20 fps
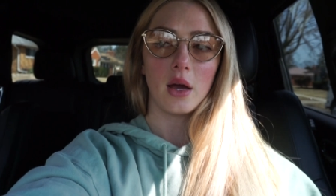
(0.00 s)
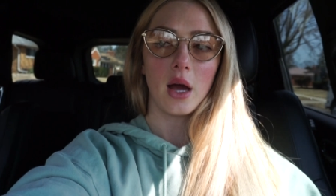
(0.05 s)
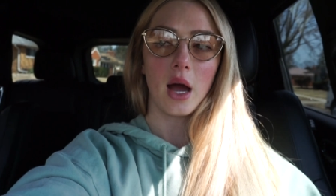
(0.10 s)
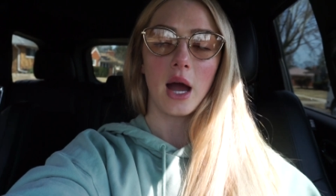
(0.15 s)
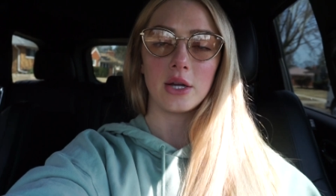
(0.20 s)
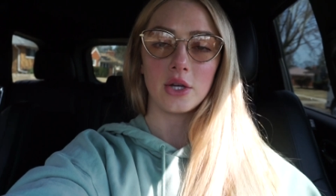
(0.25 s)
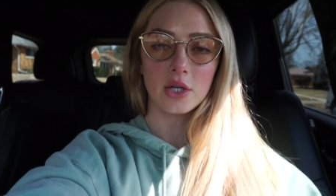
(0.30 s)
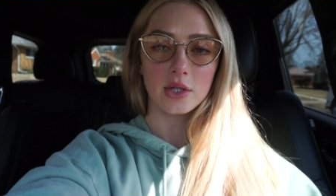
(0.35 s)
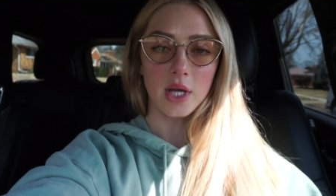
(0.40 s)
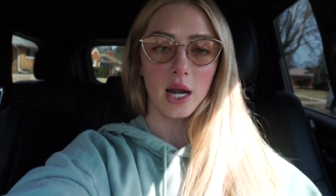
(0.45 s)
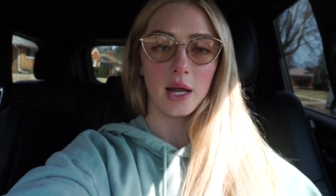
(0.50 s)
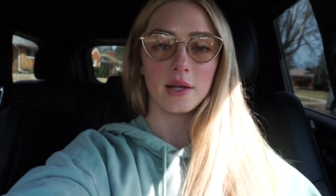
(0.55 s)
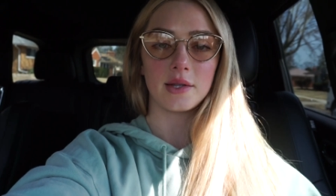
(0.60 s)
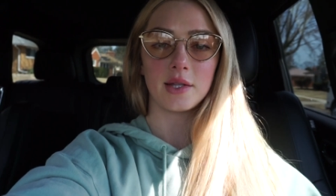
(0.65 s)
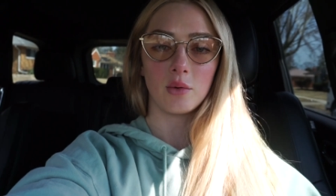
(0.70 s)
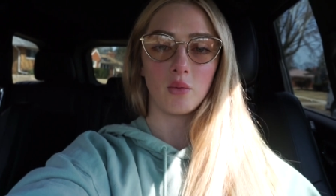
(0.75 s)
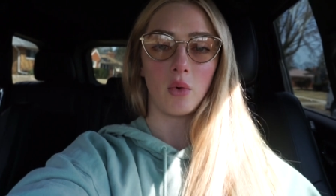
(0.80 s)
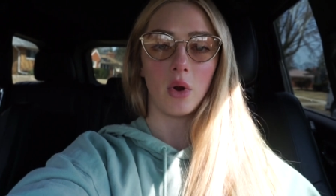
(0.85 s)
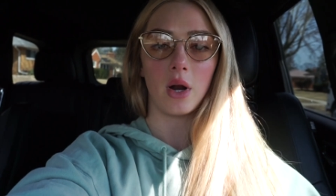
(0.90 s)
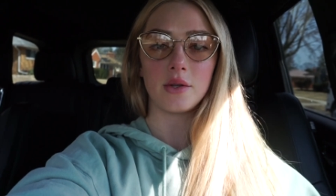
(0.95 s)
I just
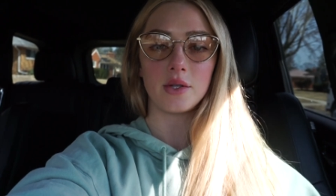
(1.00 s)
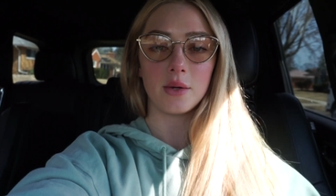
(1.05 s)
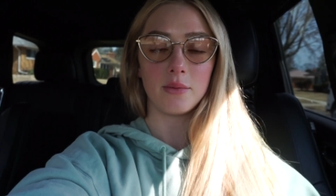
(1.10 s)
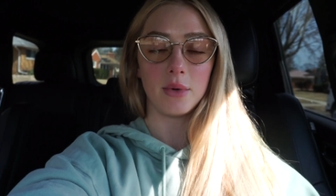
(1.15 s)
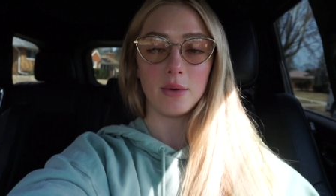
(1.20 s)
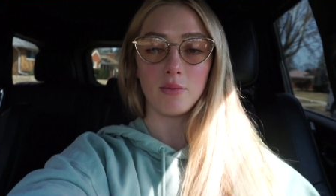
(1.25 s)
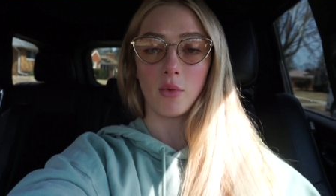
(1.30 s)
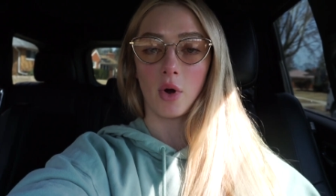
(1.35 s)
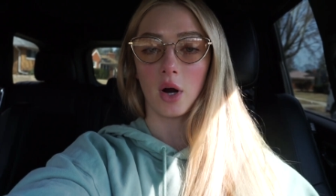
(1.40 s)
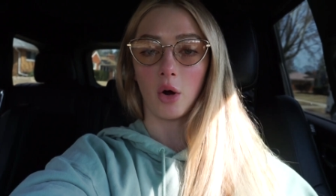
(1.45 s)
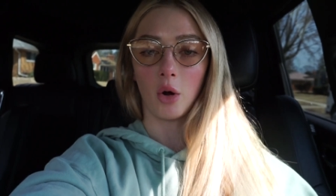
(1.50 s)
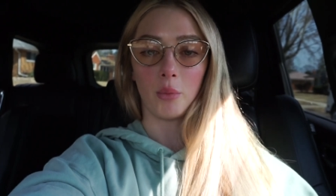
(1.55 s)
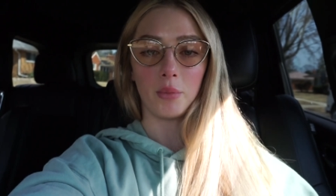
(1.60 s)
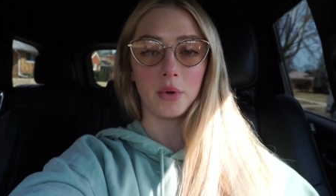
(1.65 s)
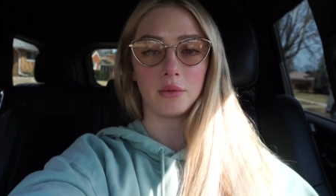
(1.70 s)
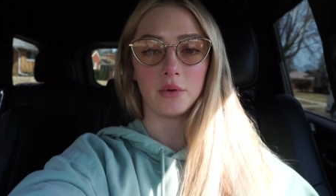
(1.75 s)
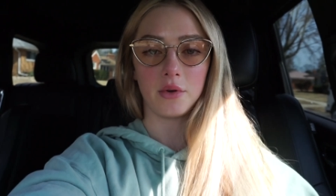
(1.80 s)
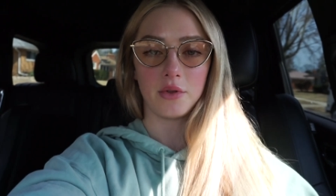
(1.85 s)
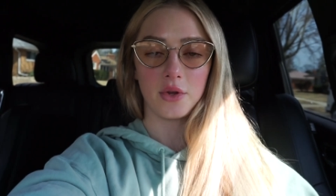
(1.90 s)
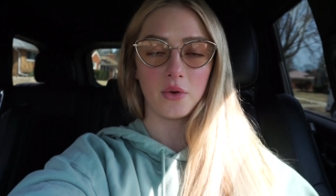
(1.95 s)
honestly wanted to be more
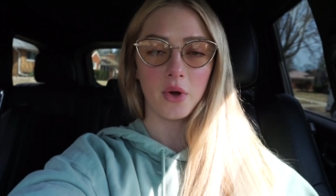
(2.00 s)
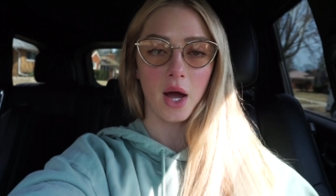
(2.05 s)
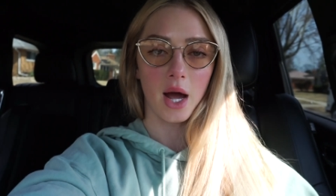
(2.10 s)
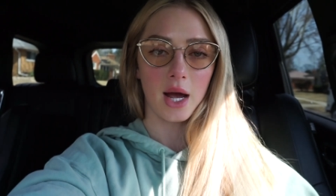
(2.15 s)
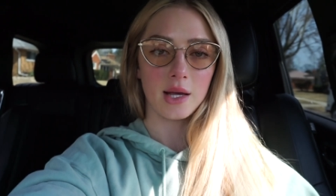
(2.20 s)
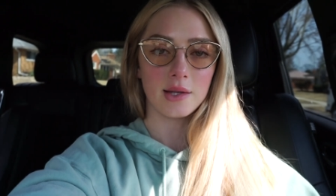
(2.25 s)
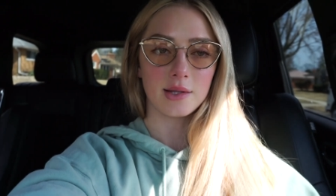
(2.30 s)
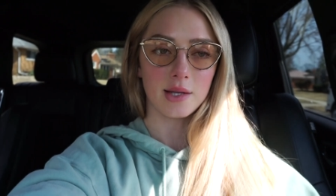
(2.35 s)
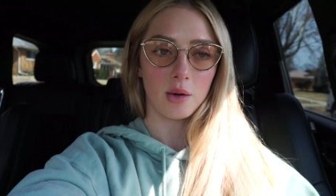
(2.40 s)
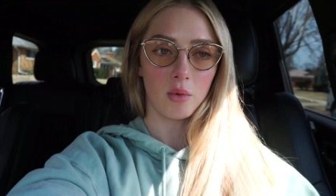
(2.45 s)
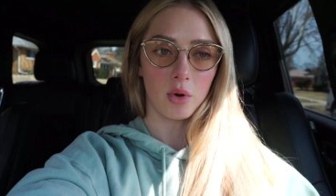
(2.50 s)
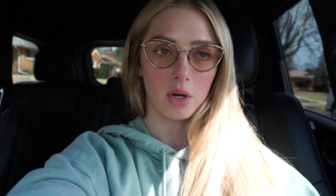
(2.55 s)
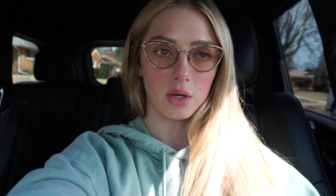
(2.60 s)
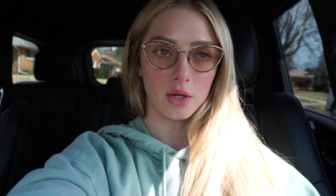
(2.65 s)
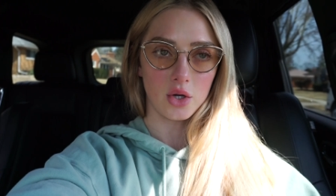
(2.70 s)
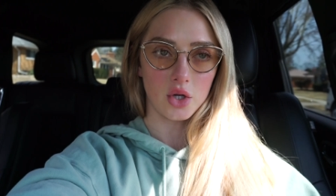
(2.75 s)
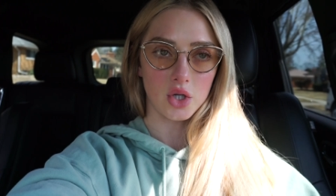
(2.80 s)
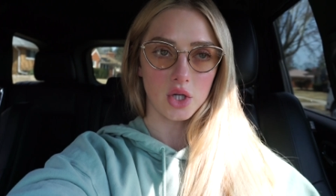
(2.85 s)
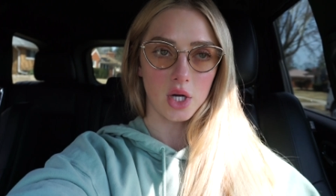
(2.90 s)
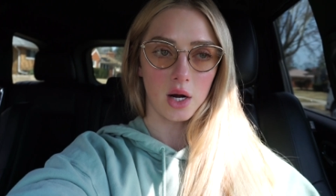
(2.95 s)
open with you guys. I wanted
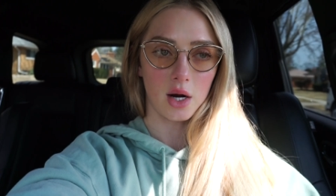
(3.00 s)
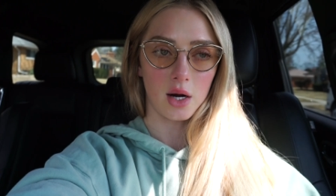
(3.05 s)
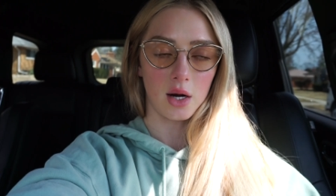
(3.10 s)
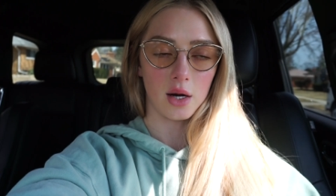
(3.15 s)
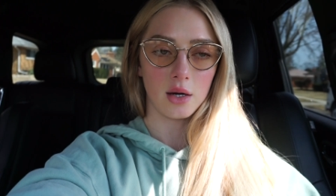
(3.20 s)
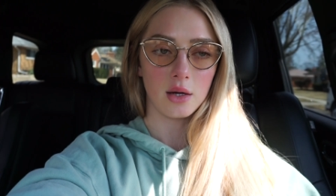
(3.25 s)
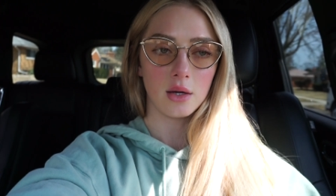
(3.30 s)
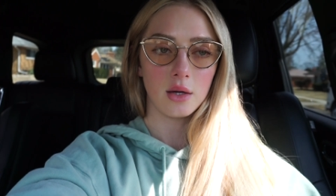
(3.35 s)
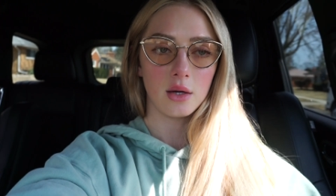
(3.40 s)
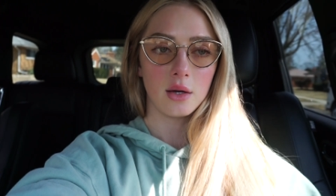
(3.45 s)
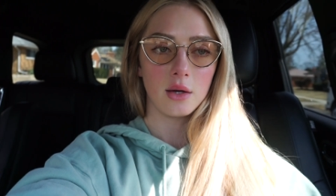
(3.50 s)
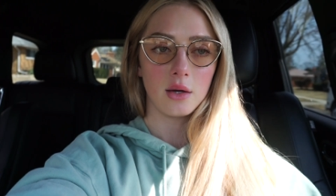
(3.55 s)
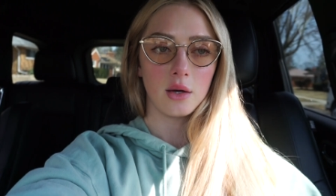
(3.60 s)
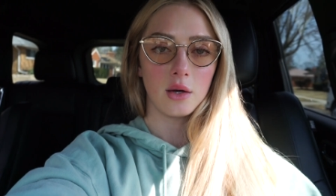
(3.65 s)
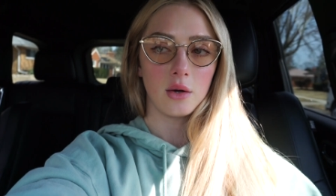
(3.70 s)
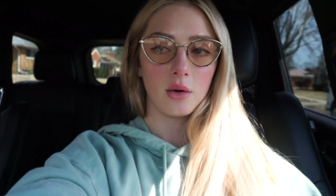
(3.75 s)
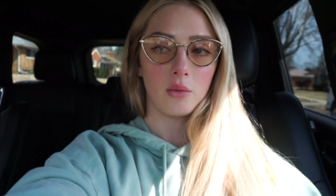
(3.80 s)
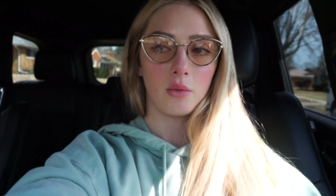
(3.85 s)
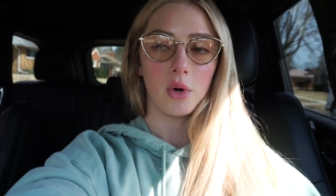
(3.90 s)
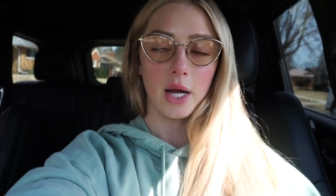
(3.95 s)
to share
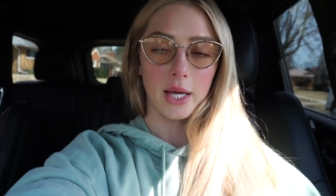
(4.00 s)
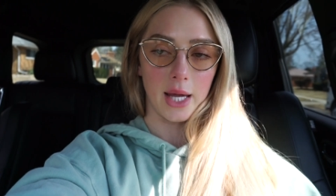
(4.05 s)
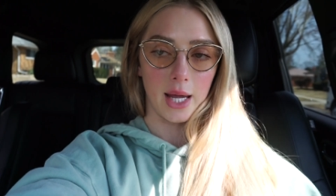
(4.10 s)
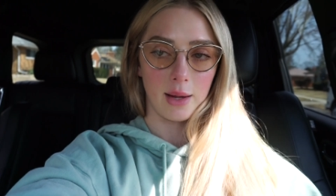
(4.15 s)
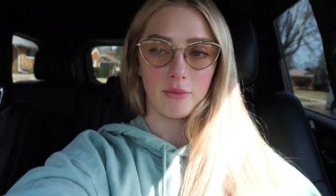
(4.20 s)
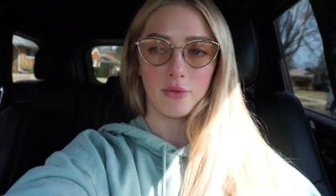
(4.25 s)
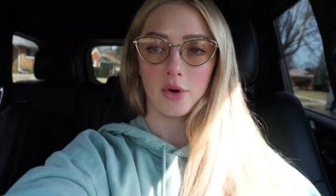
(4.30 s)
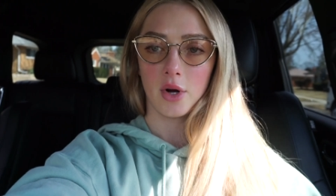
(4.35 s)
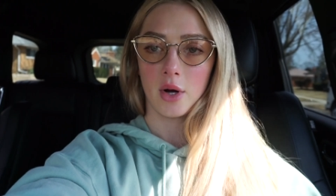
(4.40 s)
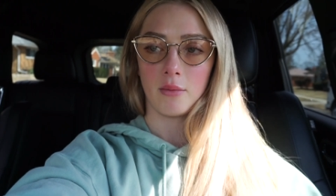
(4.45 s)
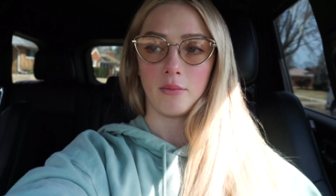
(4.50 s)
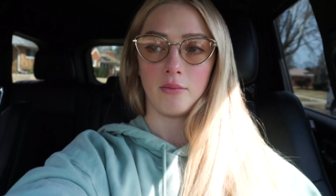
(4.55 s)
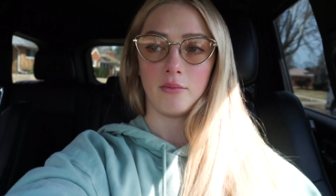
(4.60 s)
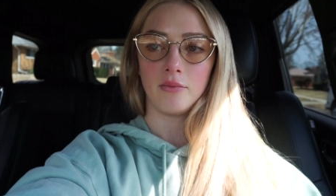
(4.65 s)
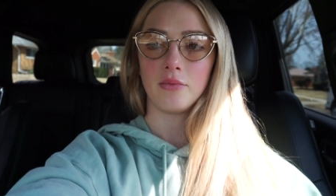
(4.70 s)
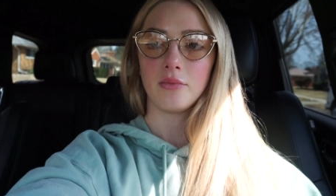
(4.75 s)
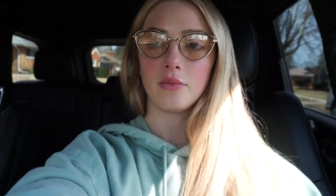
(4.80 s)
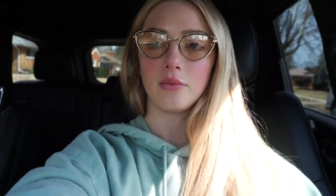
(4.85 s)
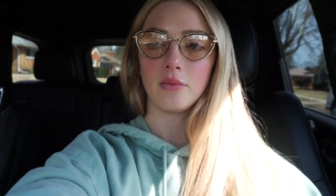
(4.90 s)
where I came from.